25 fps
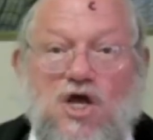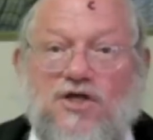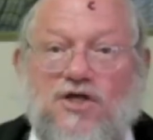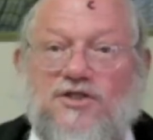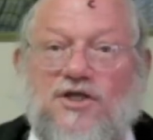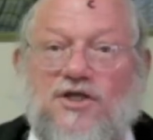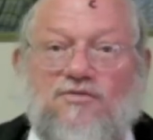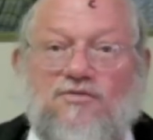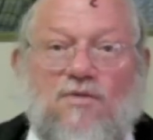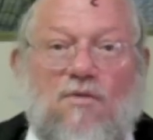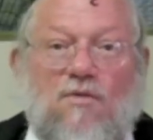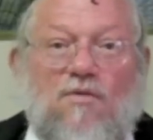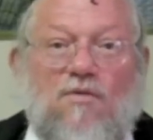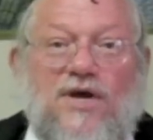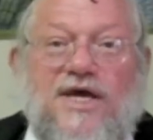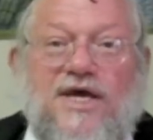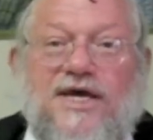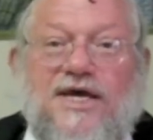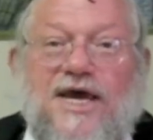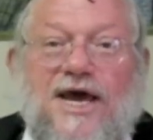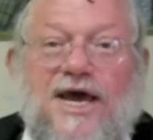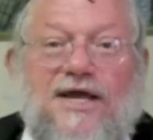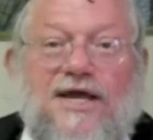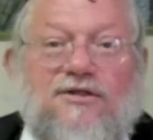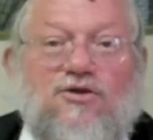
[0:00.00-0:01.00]
He says, well, we
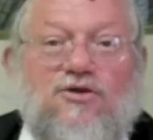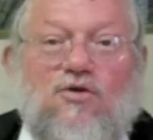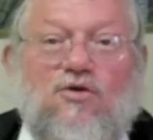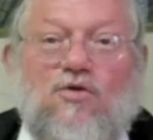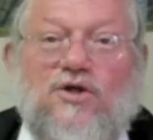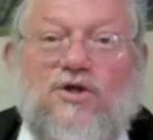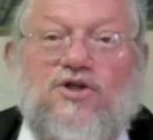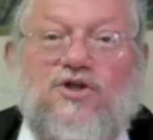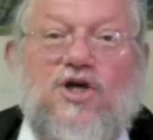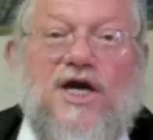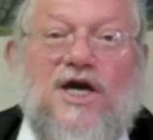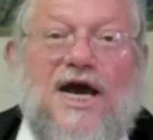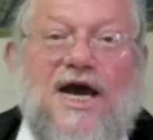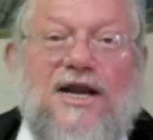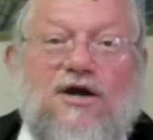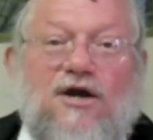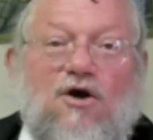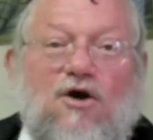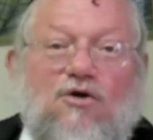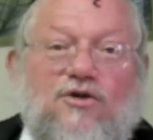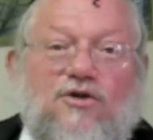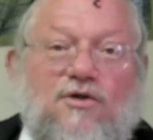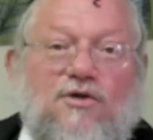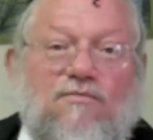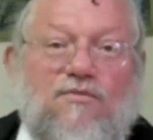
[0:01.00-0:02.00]
can't do it. You got to
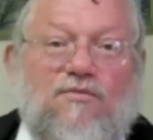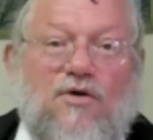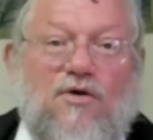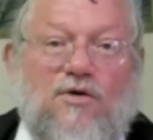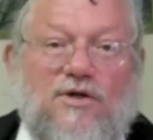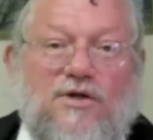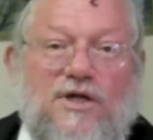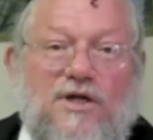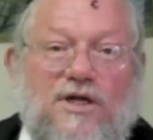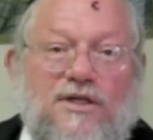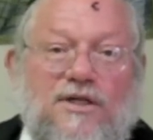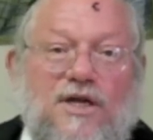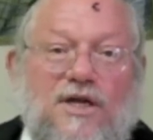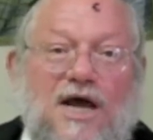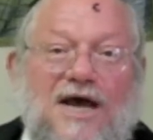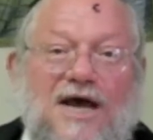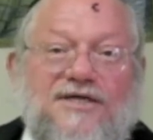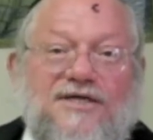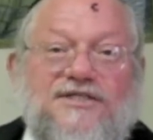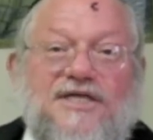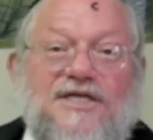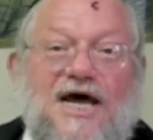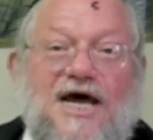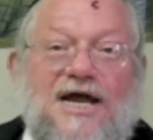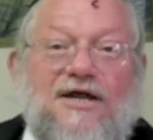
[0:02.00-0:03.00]
go to Brooklyn. I
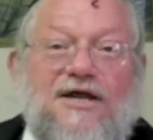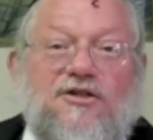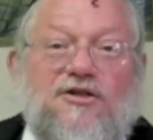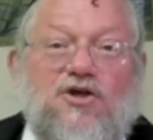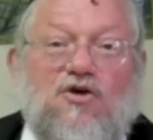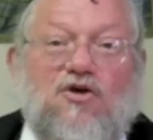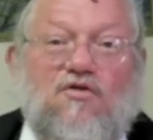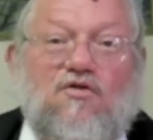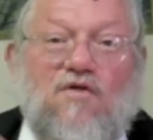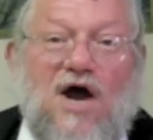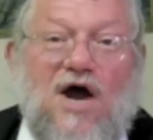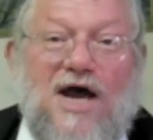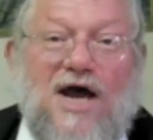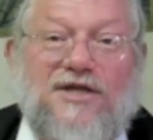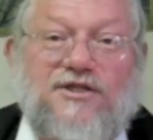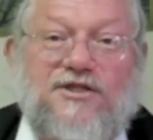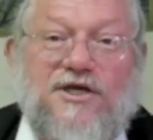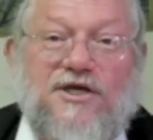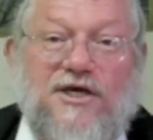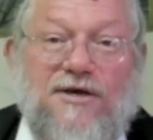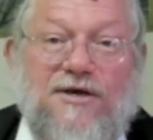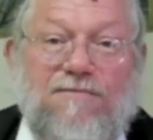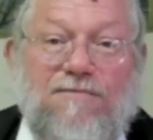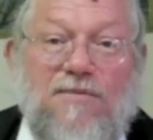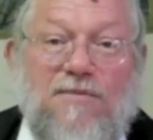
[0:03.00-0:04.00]
started to cry
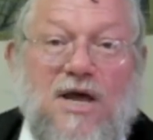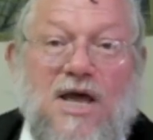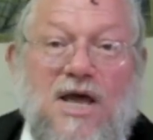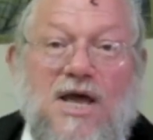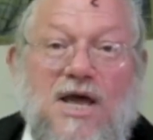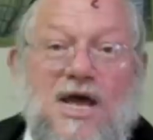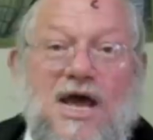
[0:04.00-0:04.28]
to him.